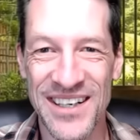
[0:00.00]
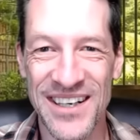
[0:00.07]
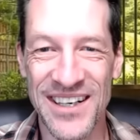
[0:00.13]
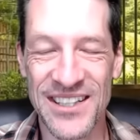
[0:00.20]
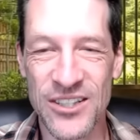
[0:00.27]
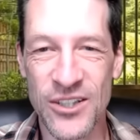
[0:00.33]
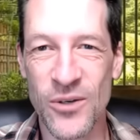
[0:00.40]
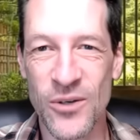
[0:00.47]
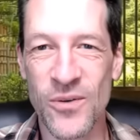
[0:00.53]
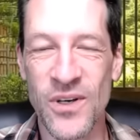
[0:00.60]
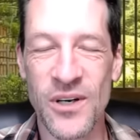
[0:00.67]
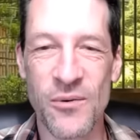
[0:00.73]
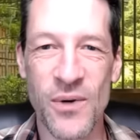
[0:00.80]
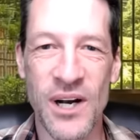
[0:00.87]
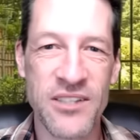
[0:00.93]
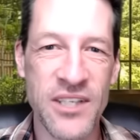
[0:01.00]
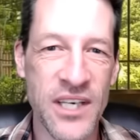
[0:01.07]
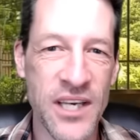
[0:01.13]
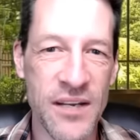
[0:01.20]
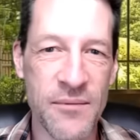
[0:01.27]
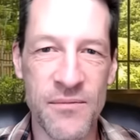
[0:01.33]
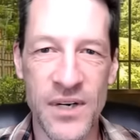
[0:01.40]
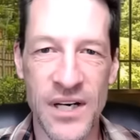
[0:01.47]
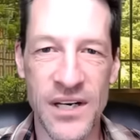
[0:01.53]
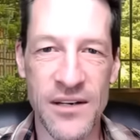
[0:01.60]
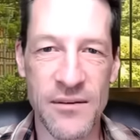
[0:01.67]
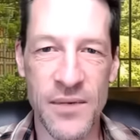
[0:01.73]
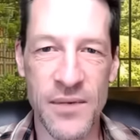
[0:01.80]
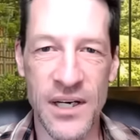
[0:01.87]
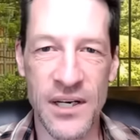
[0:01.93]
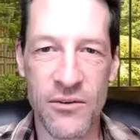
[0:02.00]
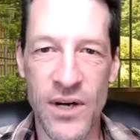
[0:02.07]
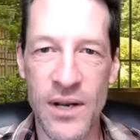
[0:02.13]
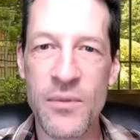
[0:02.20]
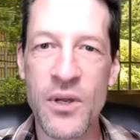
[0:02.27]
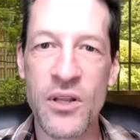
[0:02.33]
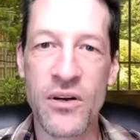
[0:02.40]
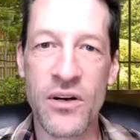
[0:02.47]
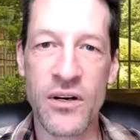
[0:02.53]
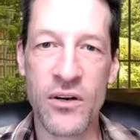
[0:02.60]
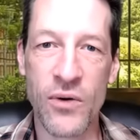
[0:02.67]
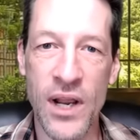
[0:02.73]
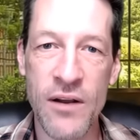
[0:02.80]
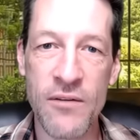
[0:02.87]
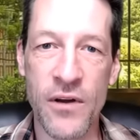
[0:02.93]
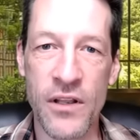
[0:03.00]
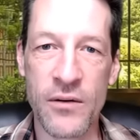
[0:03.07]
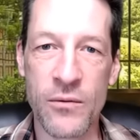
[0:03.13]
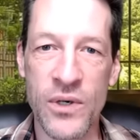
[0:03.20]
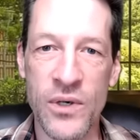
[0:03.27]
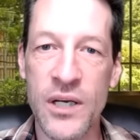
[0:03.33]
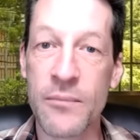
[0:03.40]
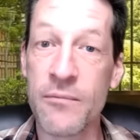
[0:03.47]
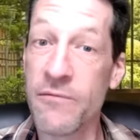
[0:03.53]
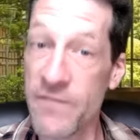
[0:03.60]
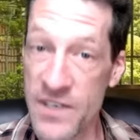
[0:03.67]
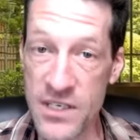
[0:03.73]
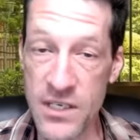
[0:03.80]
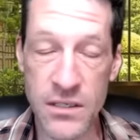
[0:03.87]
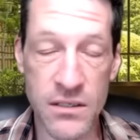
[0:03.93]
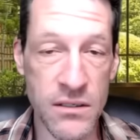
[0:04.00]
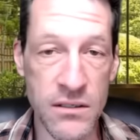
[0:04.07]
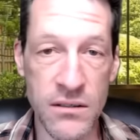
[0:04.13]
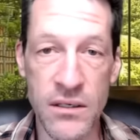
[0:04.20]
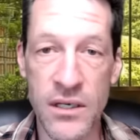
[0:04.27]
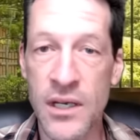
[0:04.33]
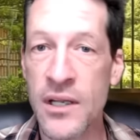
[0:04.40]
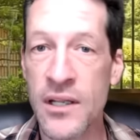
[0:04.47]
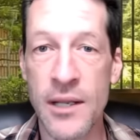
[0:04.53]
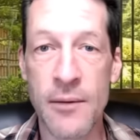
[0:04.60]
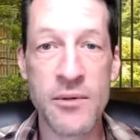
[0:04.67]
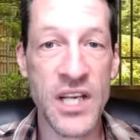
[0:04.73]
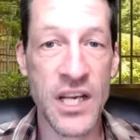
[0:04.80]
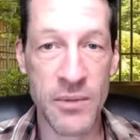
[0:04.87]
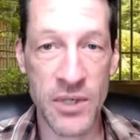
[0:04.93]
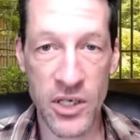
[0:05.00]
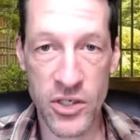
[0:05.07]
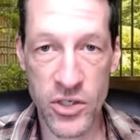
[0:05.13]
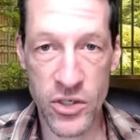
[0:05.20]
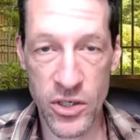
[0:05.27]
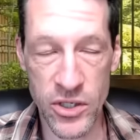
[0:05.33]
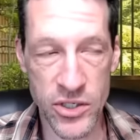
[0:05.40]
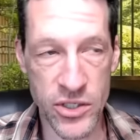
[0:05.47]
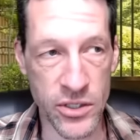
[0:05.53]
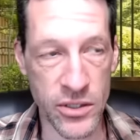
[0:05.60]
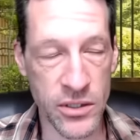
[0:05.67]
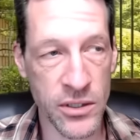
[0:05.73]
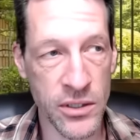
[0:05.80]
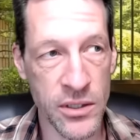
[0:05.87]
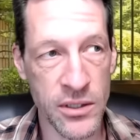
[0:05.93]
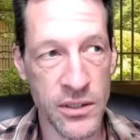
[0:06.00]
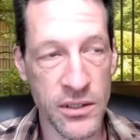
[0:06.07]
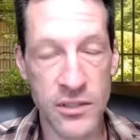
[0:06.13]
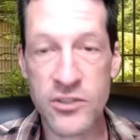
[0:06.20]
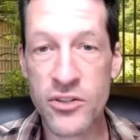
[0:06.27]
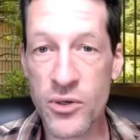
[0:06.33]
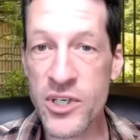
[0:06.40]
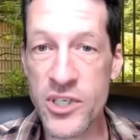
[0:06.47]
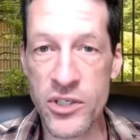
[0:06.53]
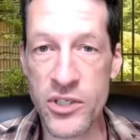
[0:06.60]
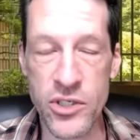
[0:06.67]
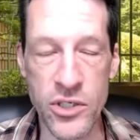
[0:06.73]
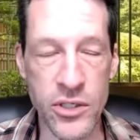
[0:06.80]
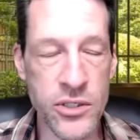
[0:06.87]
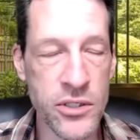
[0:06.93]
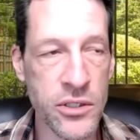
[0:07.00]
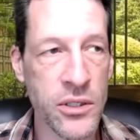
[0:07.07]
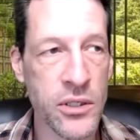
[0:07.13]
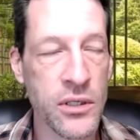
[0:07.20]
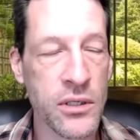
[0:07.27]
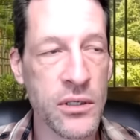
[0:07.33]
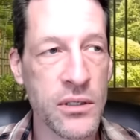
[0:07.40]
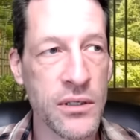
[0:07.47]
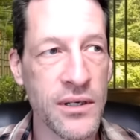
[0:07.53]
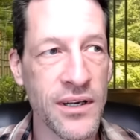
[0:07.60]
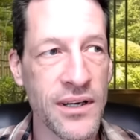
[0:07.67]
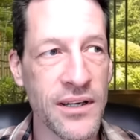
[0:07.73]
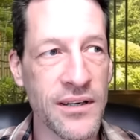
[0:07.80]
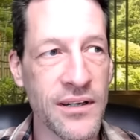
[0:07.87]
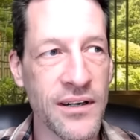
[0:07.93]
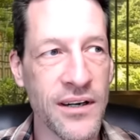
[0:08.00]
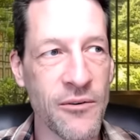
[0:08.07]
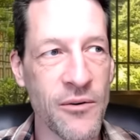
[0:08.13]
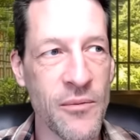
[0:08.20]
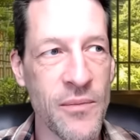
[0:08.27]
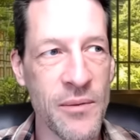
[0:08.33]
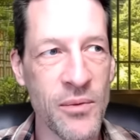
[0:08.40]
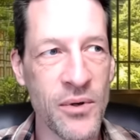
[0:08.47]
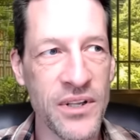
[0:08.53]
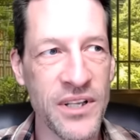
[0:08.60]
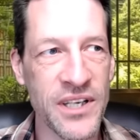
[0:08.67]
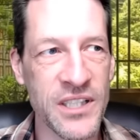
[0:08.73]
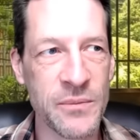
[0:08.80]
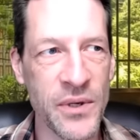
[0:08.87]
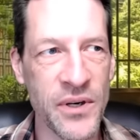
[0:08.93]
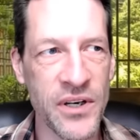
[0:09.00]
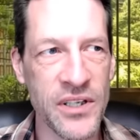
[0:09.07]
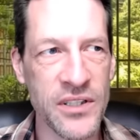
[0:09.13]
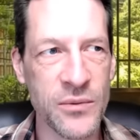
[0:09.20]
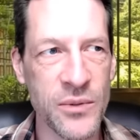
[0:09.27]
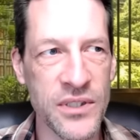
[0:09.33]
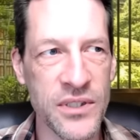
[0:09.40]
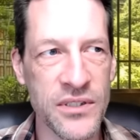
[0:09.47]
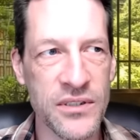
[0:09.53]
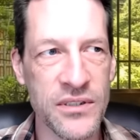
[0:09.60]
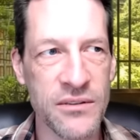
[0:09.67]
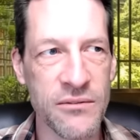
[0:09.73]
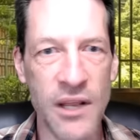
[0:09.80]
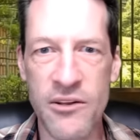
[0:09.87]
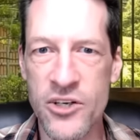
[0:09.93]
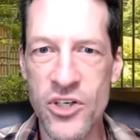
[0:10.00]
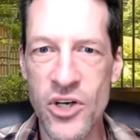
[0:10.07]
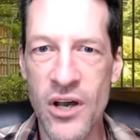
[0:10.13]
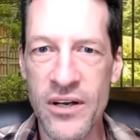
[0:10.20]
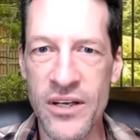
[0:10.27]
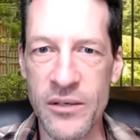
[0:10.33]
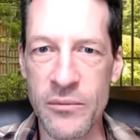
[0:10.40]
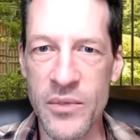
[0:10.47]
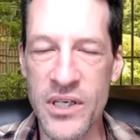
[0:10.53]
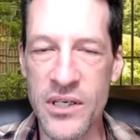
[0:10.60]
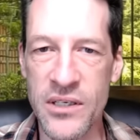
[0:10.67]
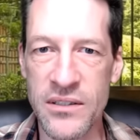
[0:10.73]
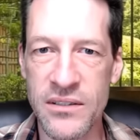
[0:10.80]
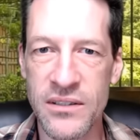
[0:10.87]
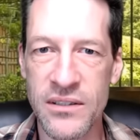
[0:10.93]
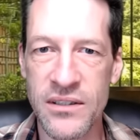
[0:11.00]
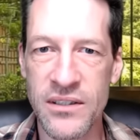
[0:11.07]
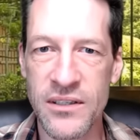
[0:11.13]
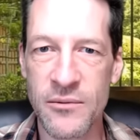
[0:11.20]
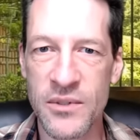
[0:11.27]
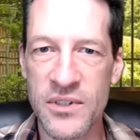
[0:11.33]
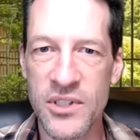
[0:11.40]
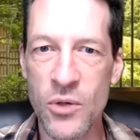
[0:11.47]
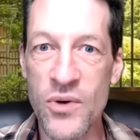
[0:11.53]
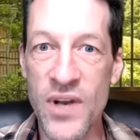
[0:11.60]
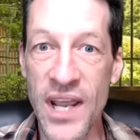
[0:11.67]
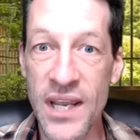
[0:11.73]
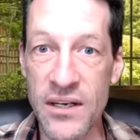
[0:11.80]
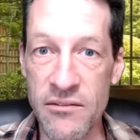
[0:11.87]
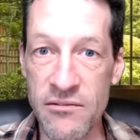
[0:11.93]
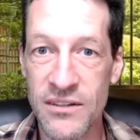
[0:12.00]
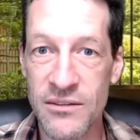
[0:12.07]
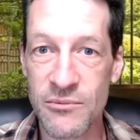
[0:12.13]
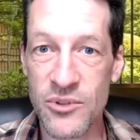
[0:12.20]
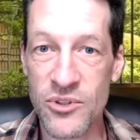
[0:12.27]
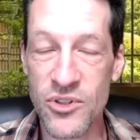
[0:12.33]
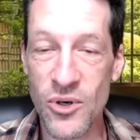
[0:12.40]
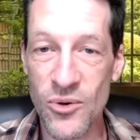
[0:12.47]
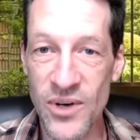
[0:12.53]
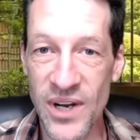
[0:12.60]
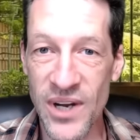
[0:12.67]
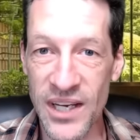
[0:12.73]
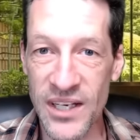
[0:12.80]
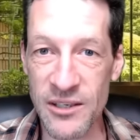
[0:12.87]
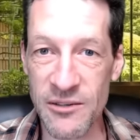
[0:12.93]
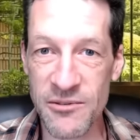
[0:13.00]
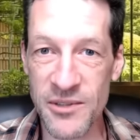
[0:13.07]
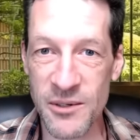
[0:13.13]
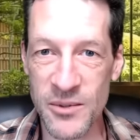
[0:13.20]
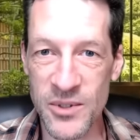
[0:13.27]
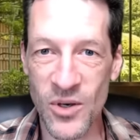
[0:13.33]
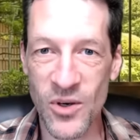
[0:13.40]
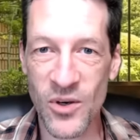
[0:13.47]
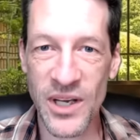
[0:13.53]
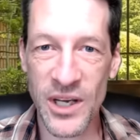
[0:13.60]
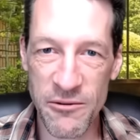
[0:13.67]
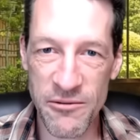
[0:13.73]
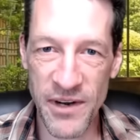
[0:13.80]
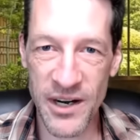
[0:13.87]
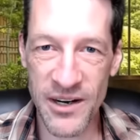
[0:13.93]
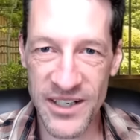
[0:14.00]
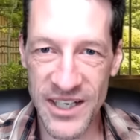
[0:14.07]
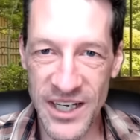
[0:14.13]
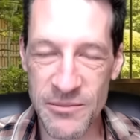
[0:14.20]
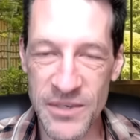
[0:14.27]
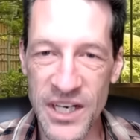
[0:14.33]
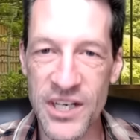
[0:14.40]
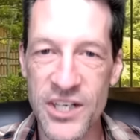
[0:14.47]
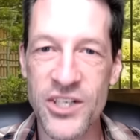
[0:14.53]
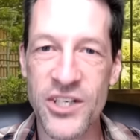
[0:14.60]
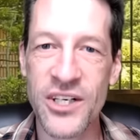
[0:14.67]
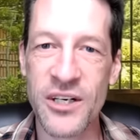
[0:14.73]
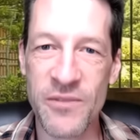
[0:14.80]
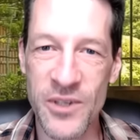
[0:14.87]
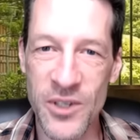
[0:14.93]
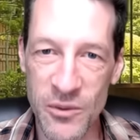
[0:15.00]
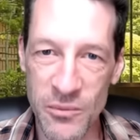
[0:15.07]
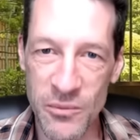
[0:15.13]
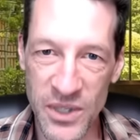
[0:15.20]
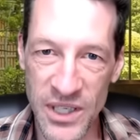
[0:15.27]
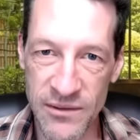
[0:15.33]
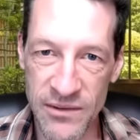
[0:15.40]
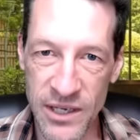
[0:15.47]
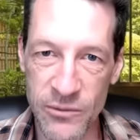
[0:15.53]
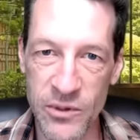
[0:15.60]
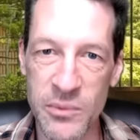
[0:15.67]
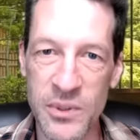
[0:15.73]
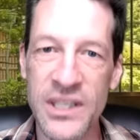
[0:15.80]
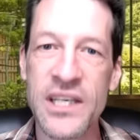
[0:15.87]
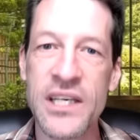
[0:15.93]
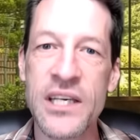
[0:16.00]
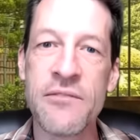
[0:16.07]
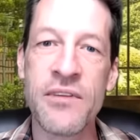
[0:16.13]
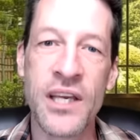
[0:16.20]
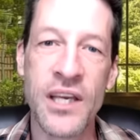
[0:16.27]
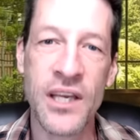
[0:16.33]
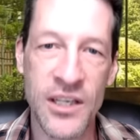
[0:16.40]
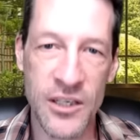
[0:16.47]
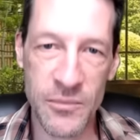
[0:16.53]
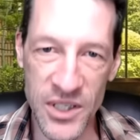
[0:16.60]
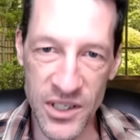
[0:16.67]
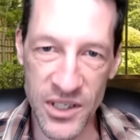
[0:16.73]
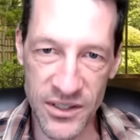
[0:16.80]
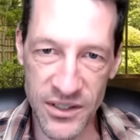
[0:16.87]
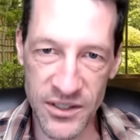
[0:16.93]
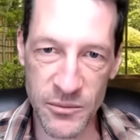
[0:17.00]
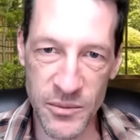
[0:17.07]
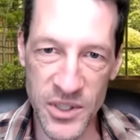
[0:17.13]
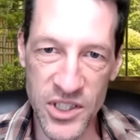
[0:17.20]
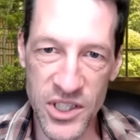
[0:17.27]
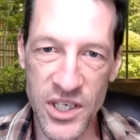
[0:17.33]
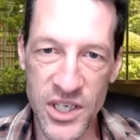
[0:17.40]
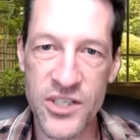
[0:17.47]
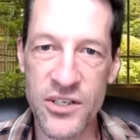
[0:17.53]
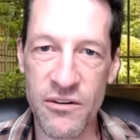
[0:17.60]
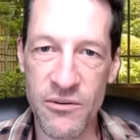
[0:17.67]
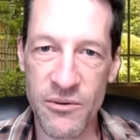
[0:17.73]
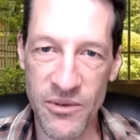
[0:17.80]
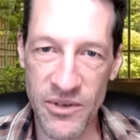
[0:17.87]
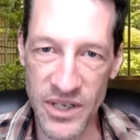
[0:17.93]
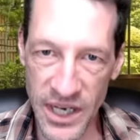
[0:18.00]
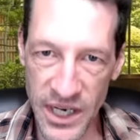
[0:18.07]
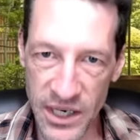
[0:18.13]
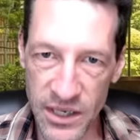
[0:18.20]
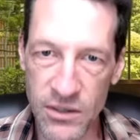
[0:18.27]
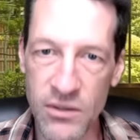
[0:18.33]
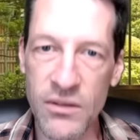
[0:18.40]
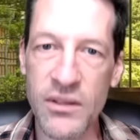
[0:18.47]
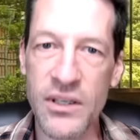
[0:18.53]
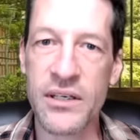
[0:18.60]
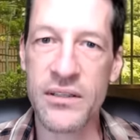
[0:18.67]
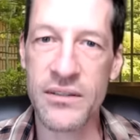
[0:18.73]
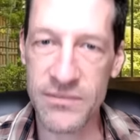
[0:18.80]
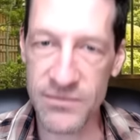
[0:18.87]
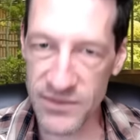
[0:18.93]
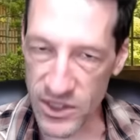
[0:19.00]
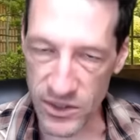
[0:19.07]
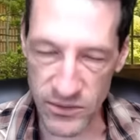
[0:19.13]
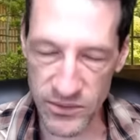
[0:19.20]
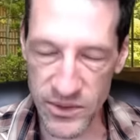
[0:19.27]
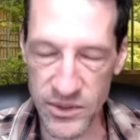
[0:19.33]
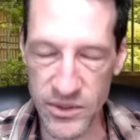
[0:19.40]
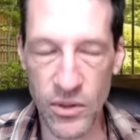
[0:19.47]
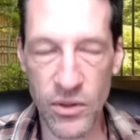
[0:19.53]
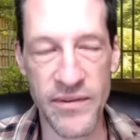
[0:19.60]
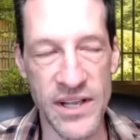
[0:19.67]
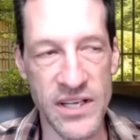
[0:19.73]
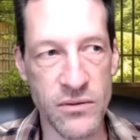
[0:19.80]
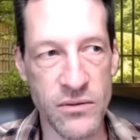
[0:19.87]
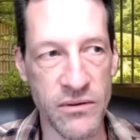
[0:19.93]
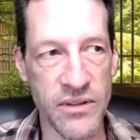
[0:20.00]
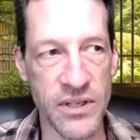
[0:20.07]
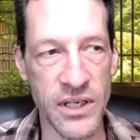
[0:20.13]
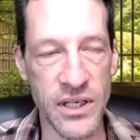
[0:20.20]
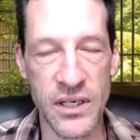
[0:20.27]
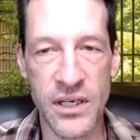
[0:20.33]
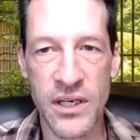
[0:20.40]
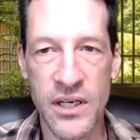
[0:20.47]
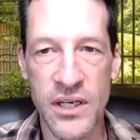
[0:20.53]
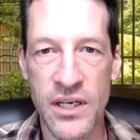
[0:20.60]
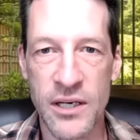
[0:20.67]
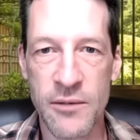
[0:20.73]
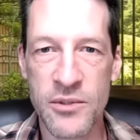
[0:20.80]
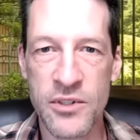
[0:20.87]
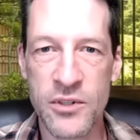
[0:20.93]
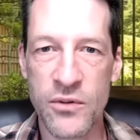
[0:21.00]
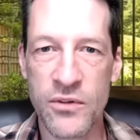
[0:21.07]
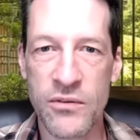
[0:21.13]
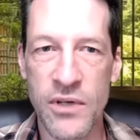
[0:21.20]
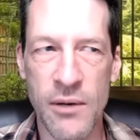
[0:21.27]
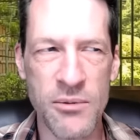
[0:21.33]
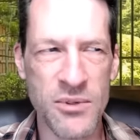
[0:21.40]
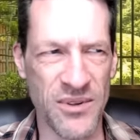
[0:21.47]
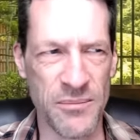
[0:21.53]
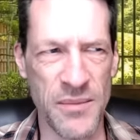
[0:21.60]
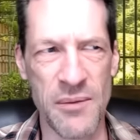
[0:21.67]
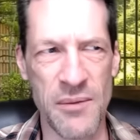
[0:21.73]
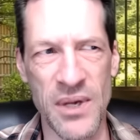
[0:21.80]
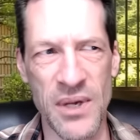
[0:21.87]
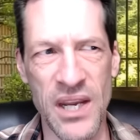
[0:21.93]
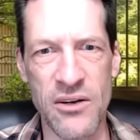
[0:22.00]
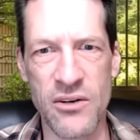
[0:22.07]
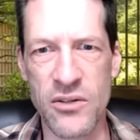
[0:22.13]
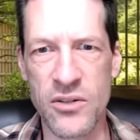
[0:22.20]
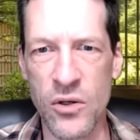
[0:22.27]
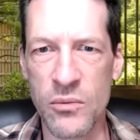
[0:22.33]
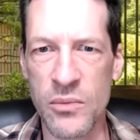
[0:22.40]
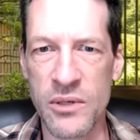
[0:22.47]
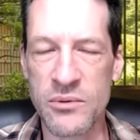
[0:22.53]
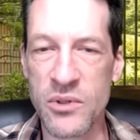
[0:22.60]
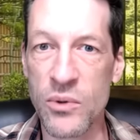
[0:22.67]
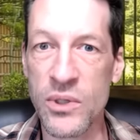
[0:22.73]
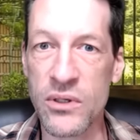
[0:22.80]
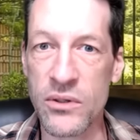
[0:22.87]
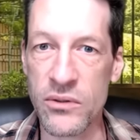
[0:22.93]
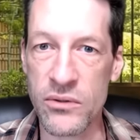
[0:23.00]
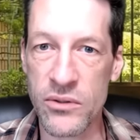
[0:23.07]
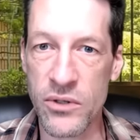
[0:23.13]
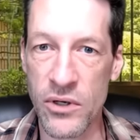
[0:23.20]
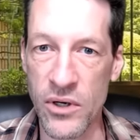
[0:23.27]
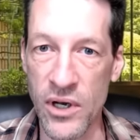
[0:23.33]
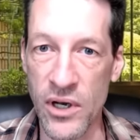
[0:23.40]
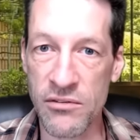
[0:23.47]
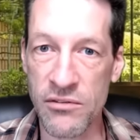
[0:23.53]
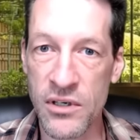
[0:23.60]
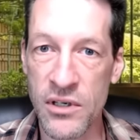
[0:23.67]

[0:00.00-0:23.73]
yeah. So uh, when I was a kid, my my grandmother and grandfather would visit, and they would take me to church, and it was a Christian church, and I remember the experience was rather shocking because it was so negative. It was so negative. You know, it was all hellfire and damnation. If you don't believe like we believe, you'll be you'll be judged and thrown into hell, and you know all of that sort of thing. And it was a, I was only maybe eight years old, but it was a real turnoff.